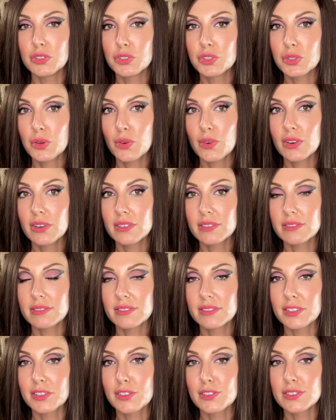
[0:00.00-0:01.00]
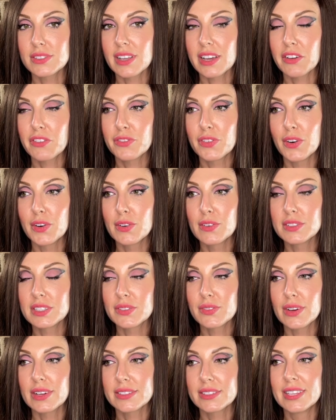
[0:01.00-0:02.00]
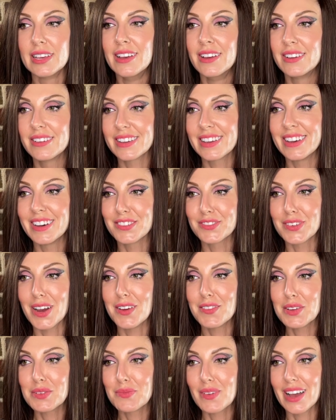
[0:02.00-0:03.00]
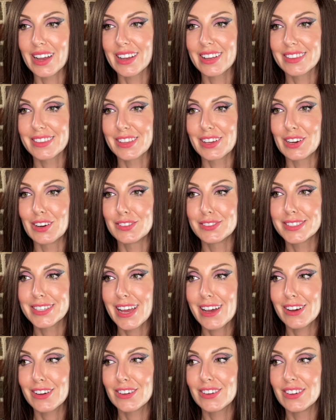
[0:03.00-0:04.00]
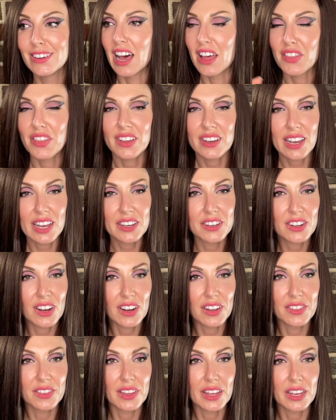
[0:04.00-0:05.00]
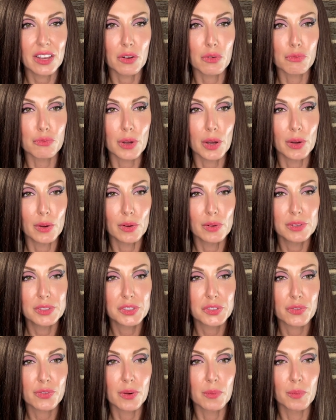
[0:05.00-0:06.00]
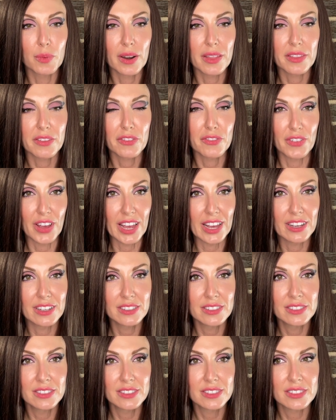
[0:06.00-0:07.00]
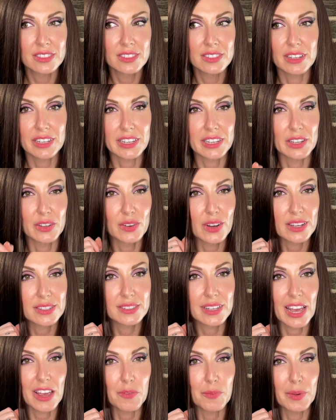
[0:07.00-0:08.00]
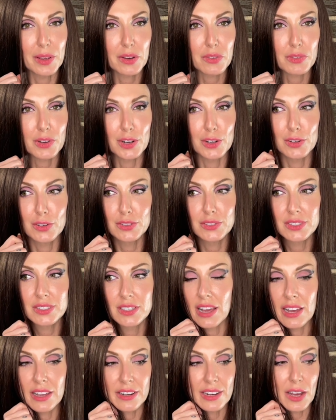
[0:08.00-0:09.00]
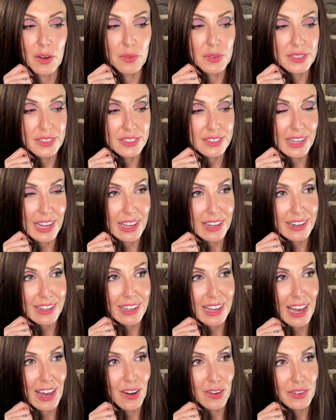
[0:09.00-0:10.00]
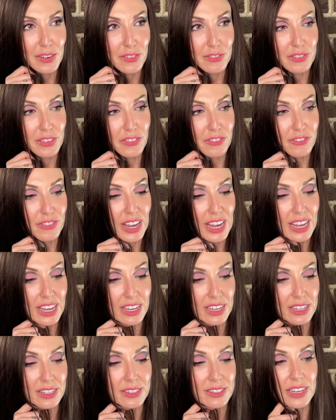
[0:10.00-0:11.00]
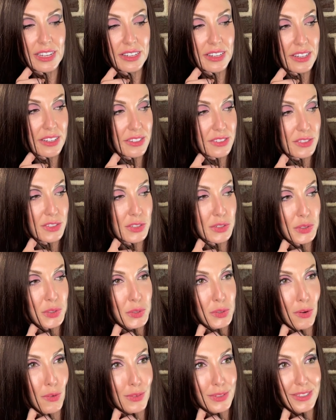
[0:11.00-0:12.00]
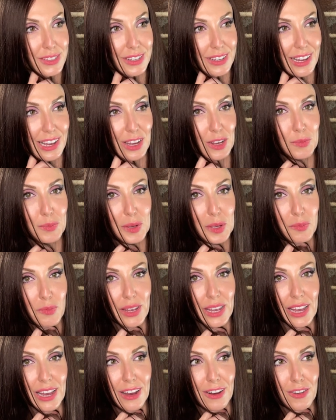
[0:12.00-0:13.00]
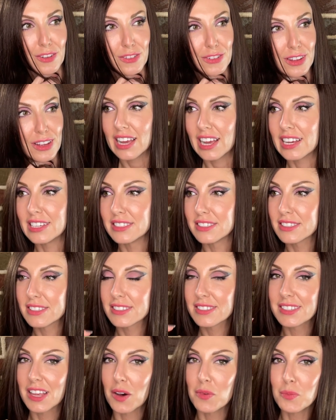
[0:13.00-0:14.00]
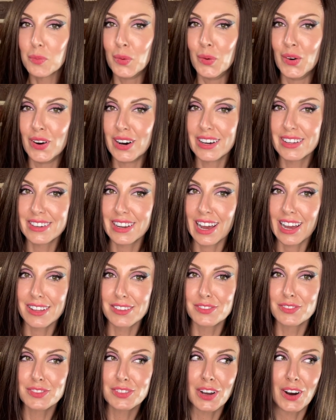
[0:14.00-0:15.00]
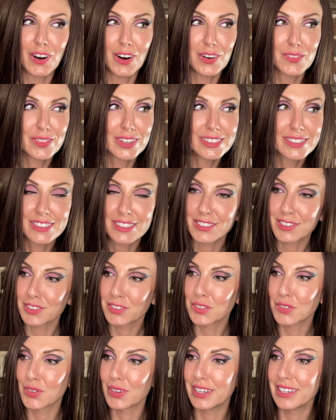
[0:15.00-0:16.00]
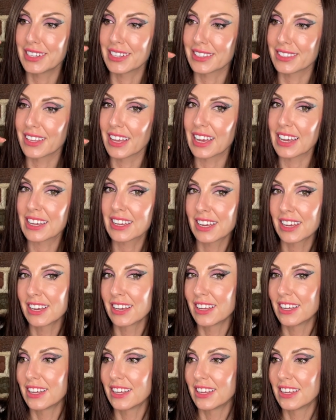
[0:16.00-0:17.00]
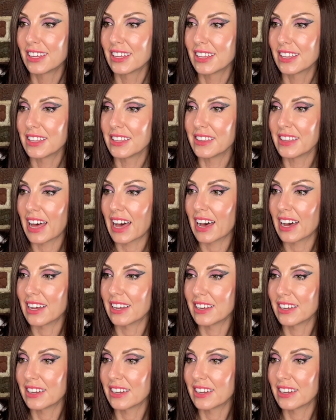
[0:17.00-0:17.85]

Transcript: Short. So there's like photos of us arriving back at the hotel. I think I'd gotten like a rose from one of the fans. Like you guys gave me a rose, and I was getting out of the van and Too Short was like helping me out. And someone had commented or tweeted like, that